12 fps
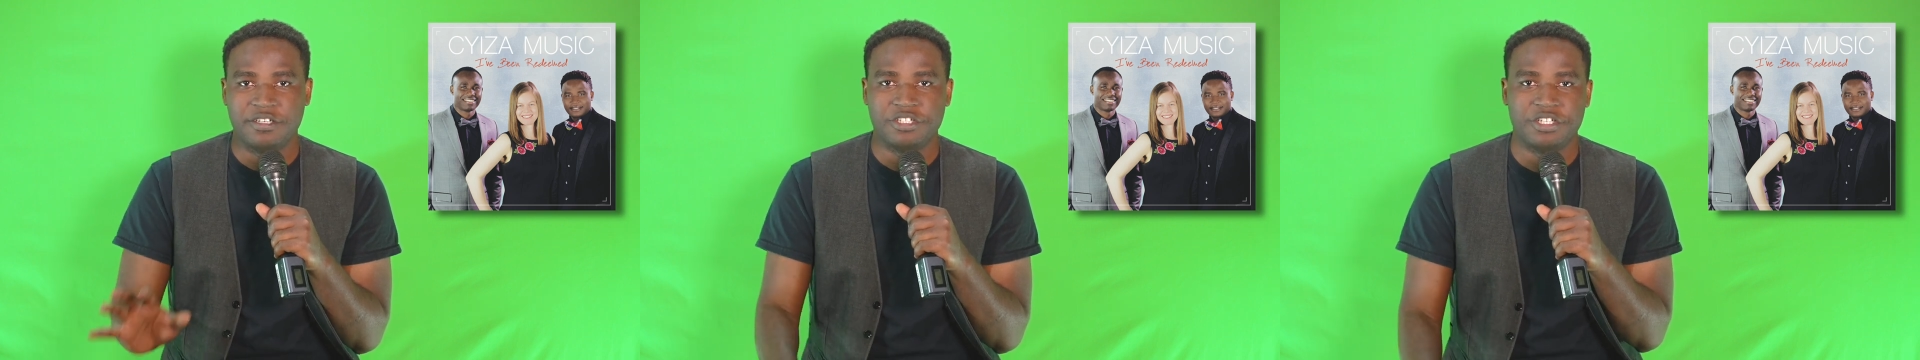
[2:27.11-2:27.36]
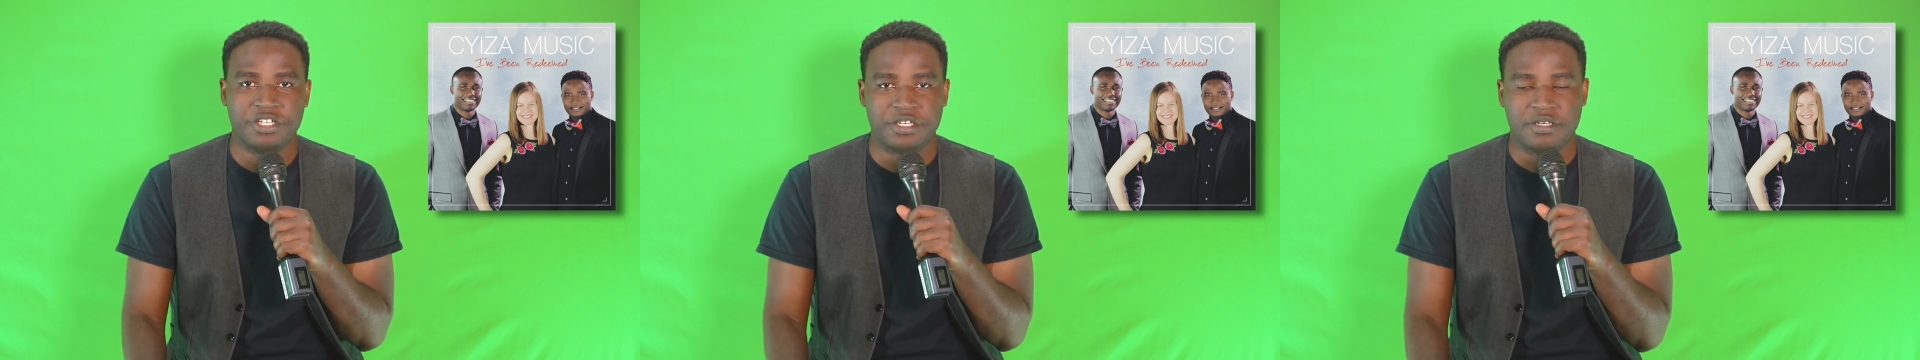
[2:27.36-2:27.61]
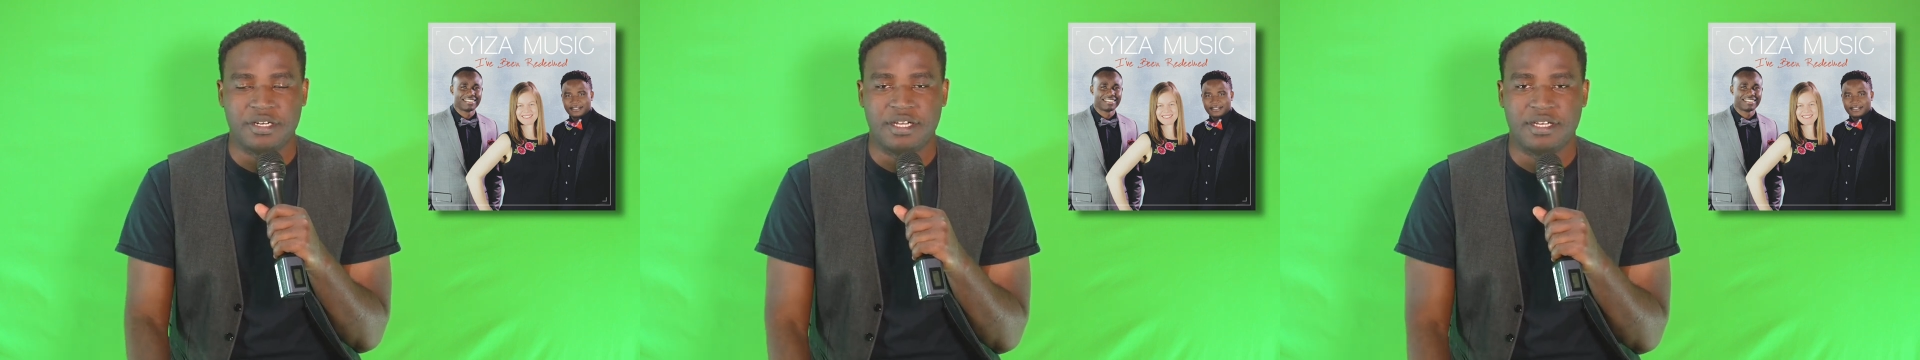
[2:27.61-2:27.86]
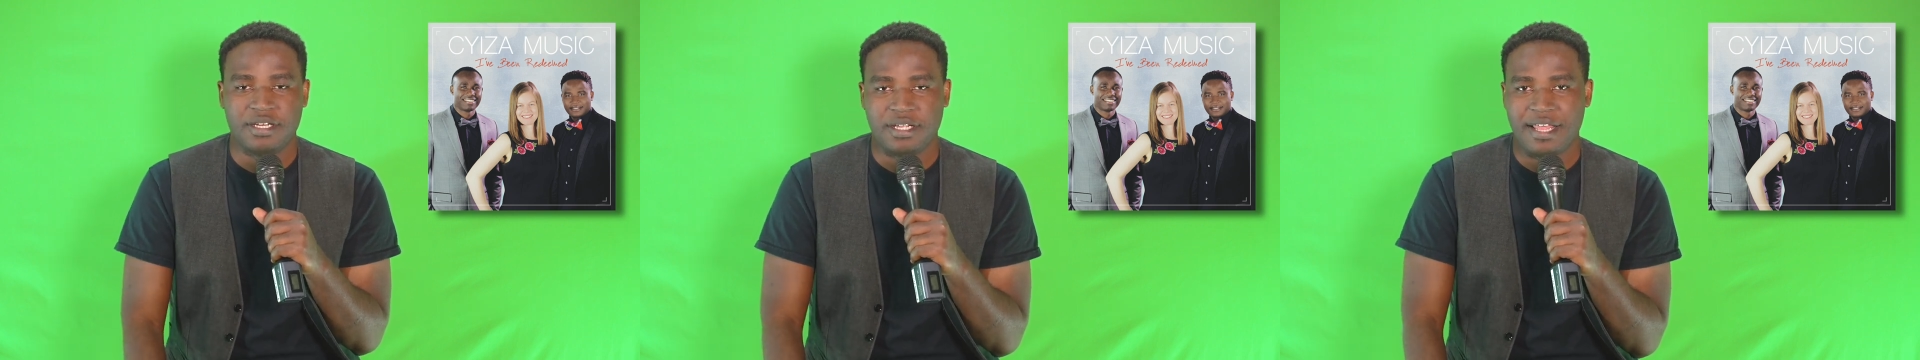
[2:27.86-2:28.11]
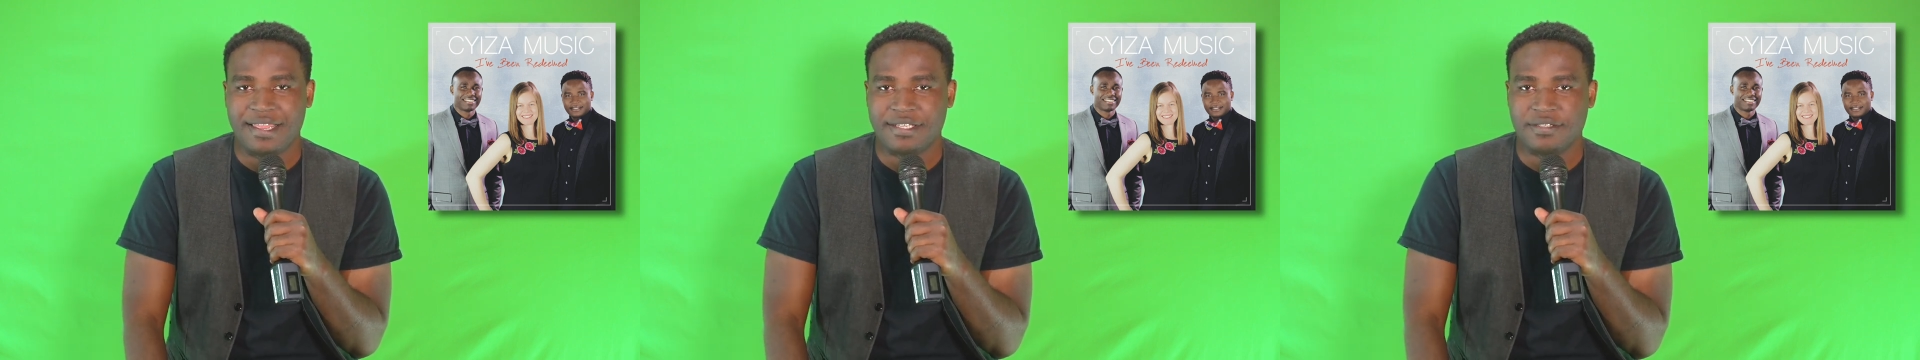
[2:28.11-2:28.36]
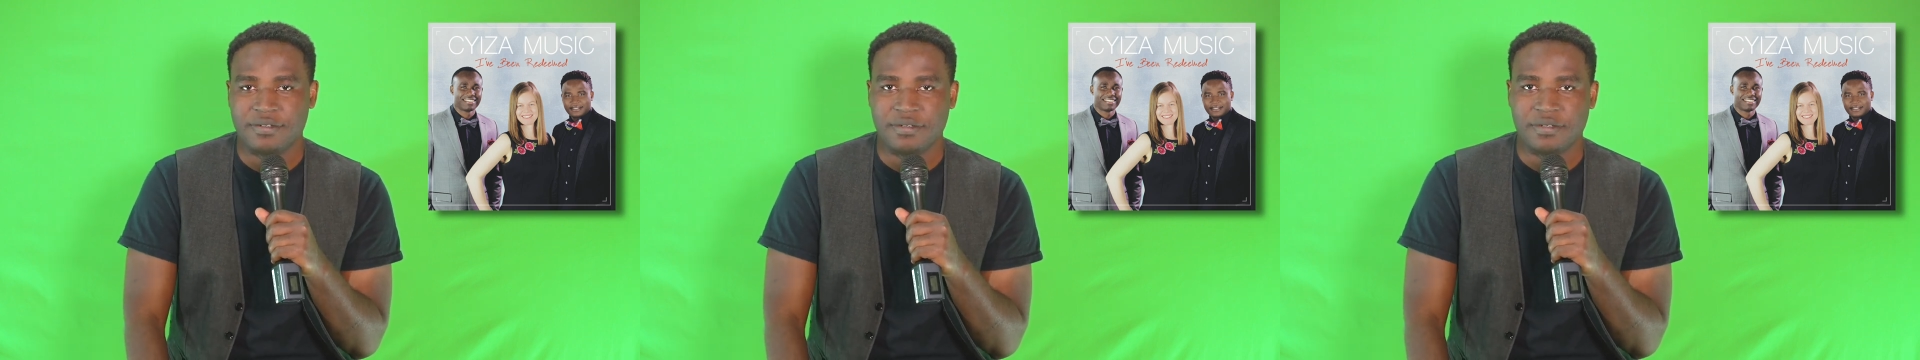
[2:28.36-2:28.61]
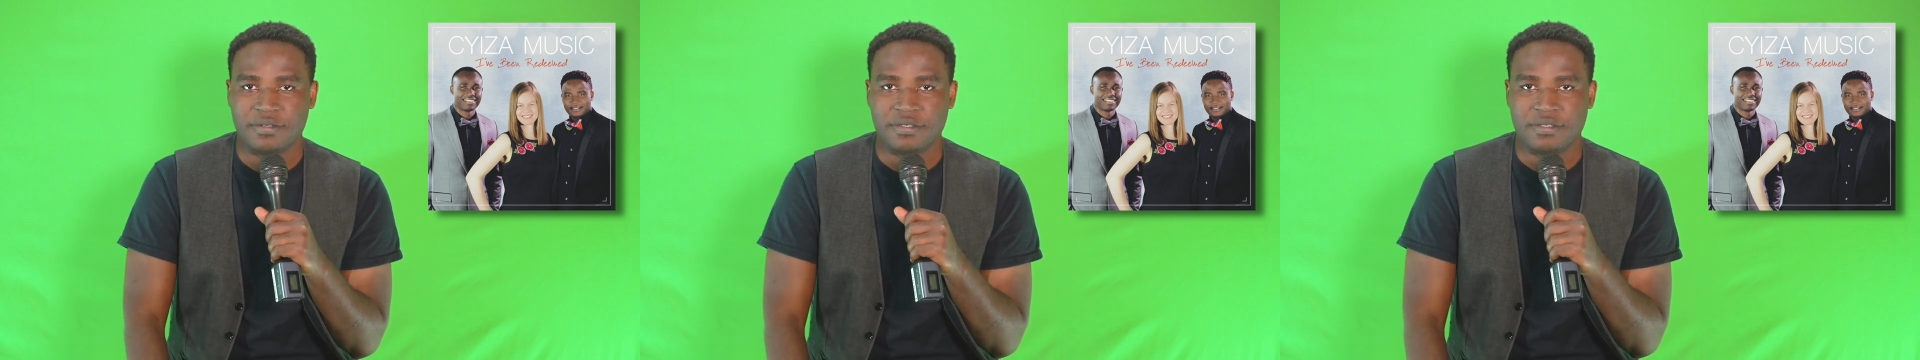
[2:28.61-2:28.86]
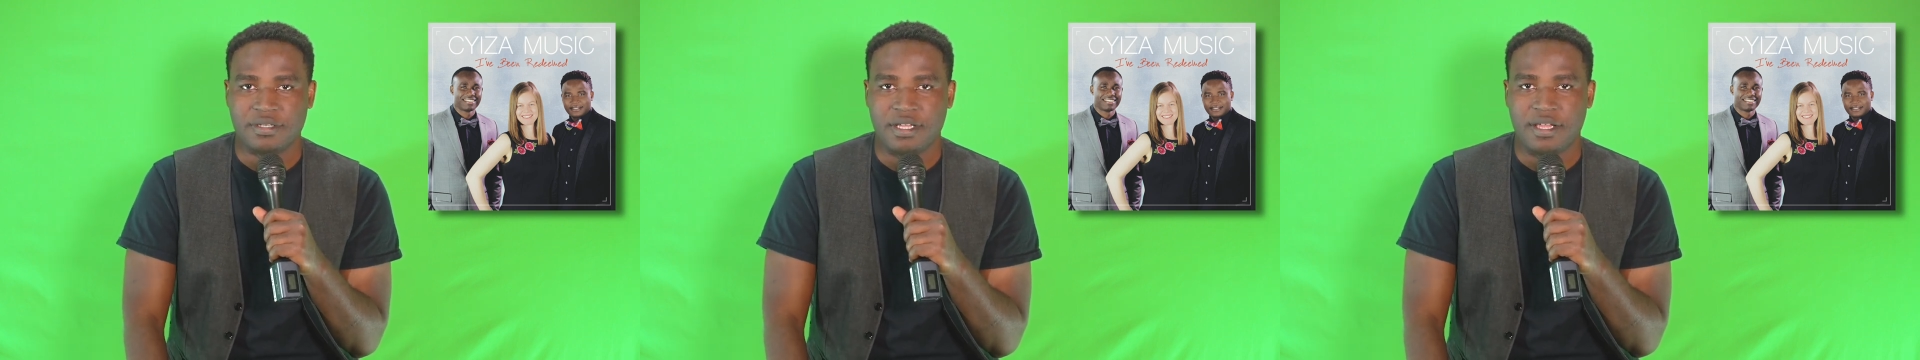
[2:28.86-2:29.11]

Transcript: engineer at Gaither Studios,